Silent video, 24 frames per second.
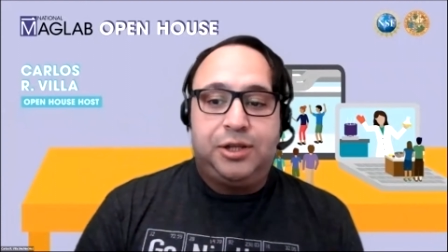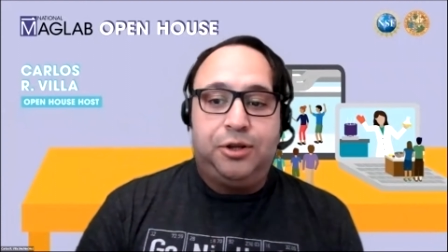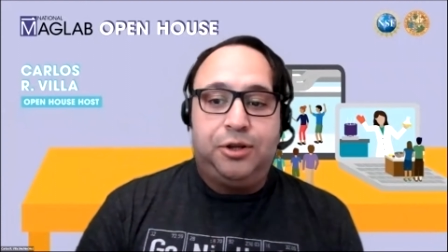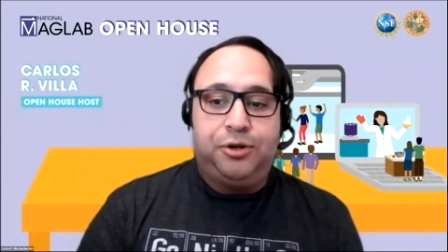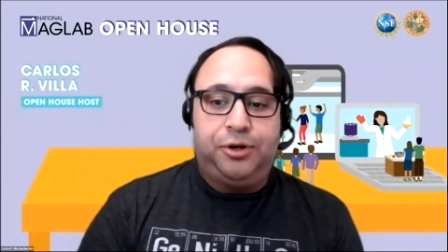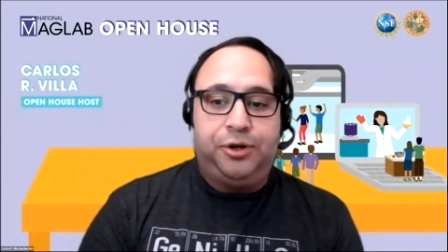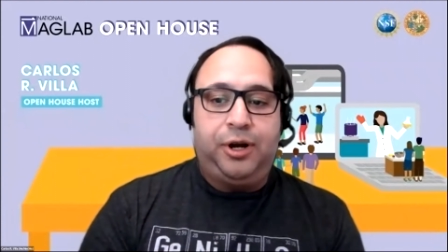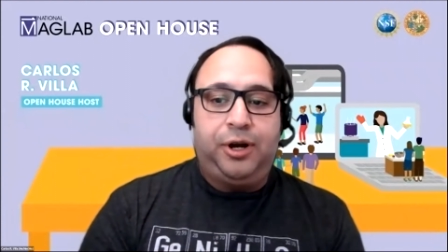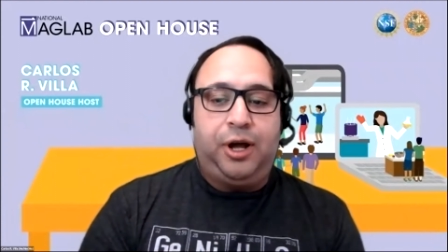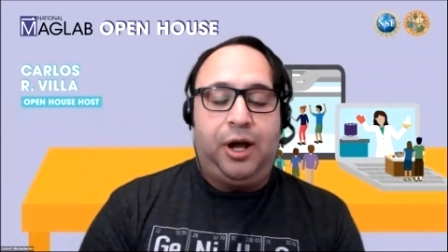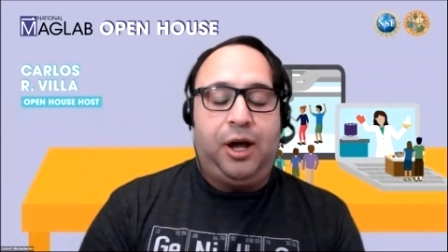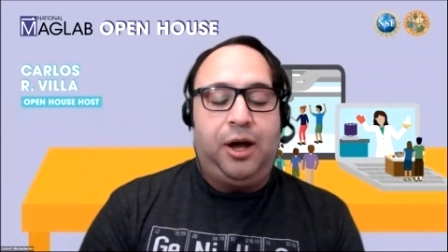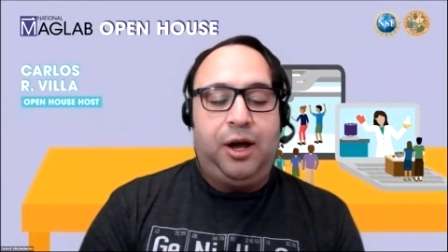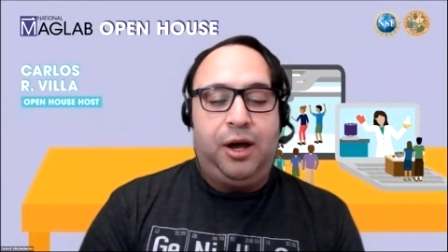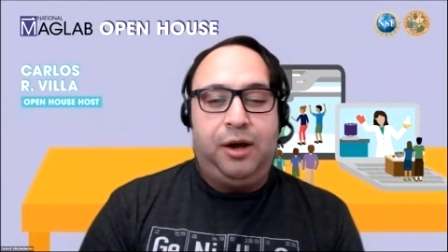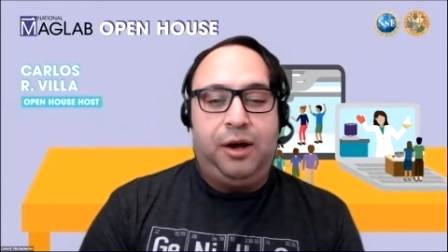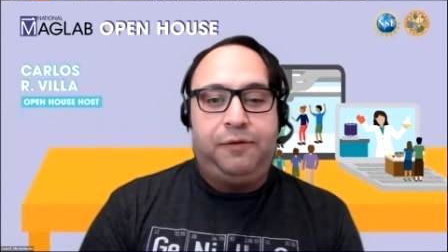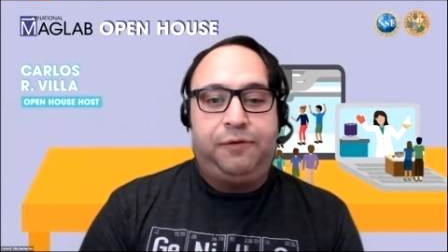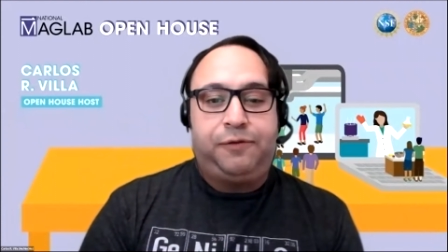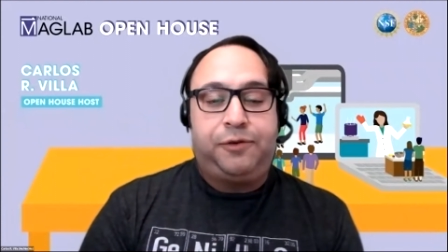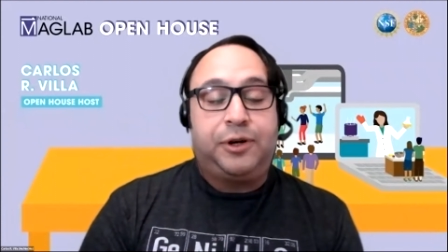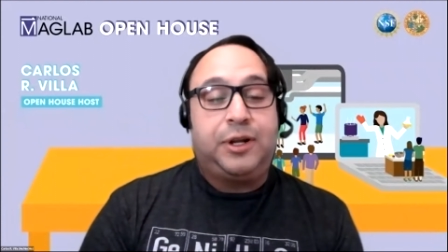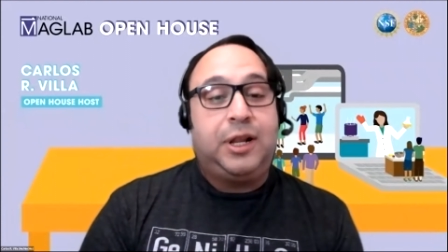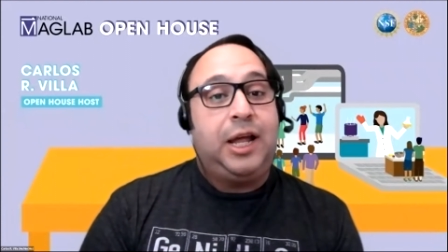to learn
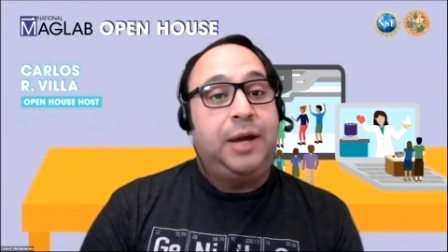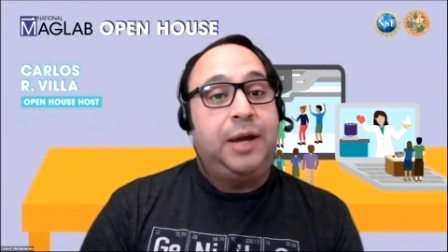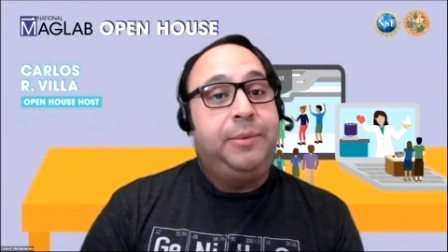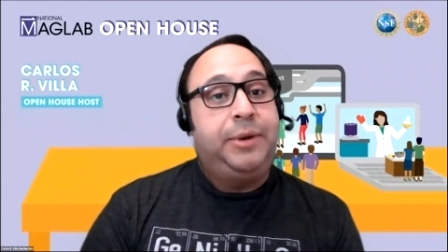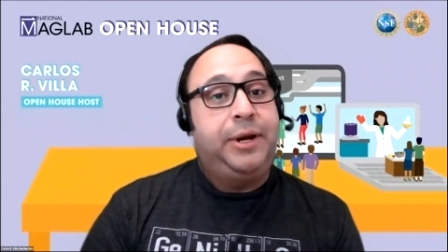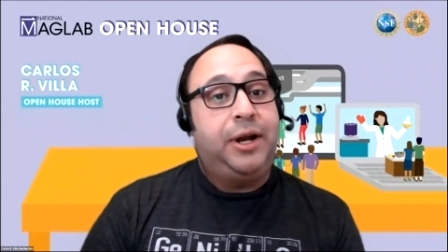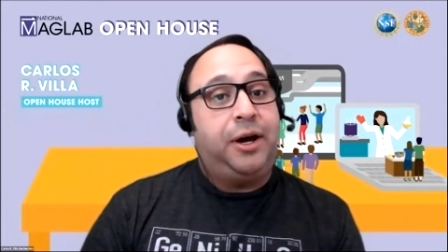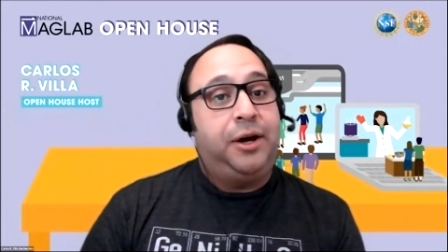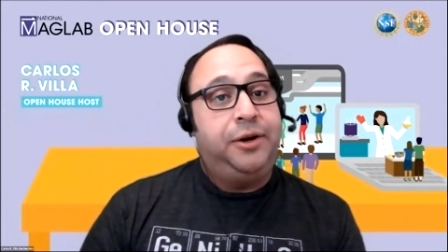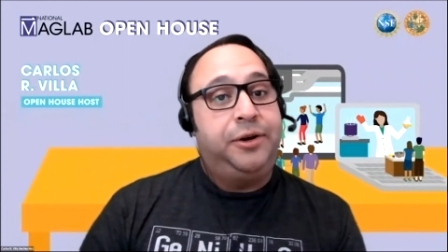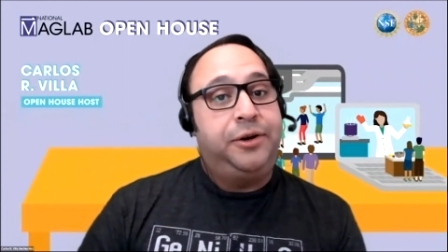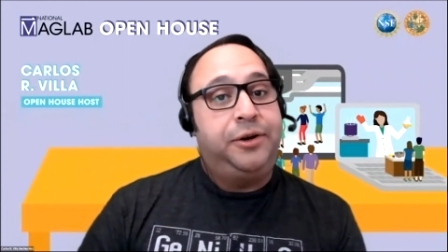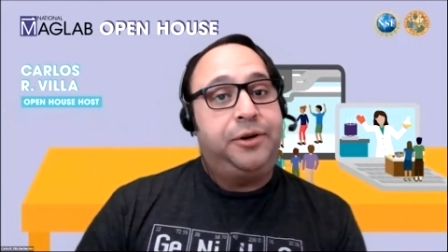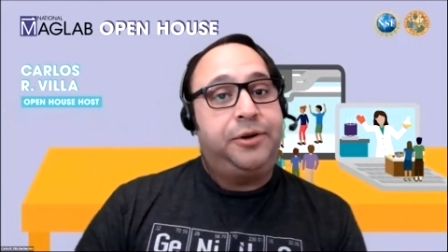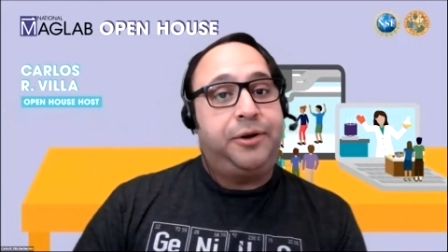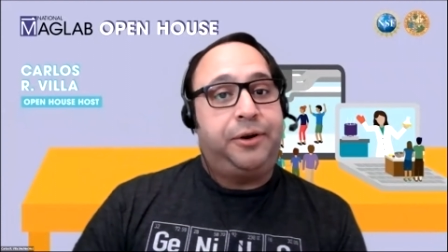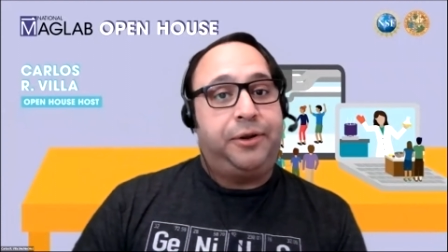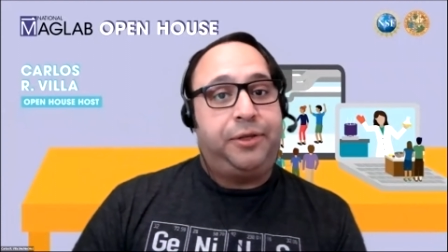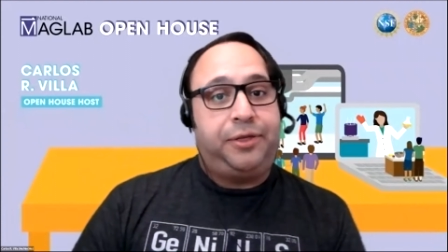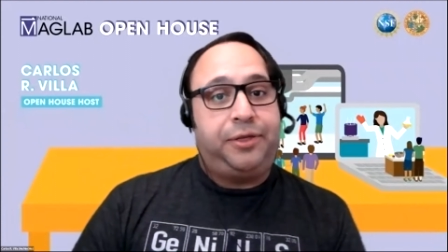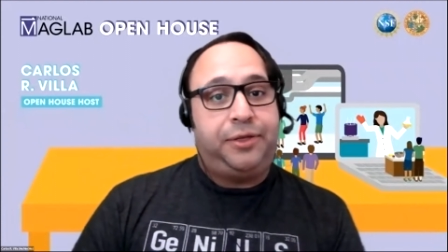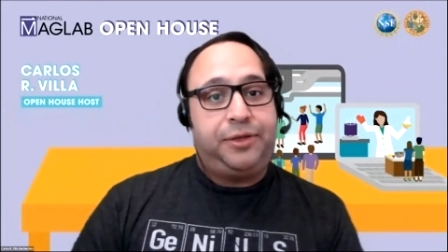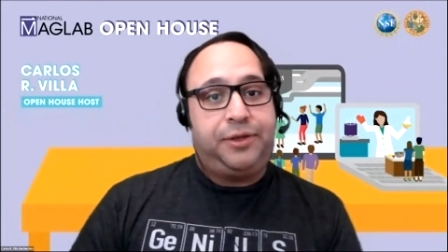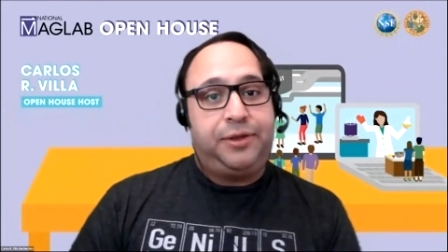for climate on
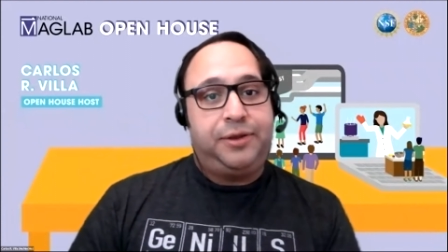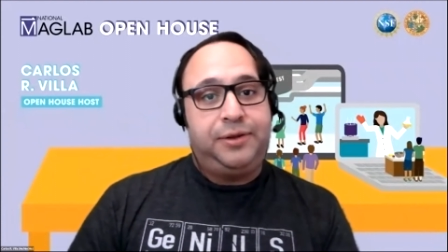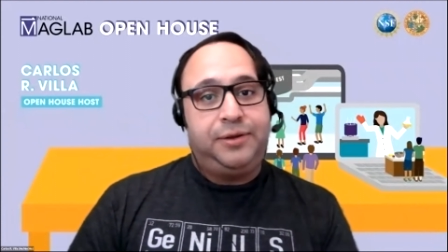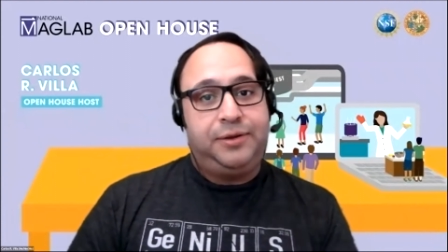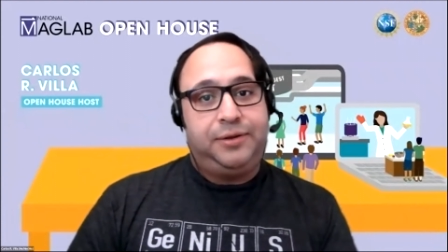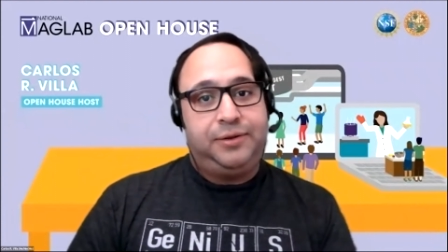Earth?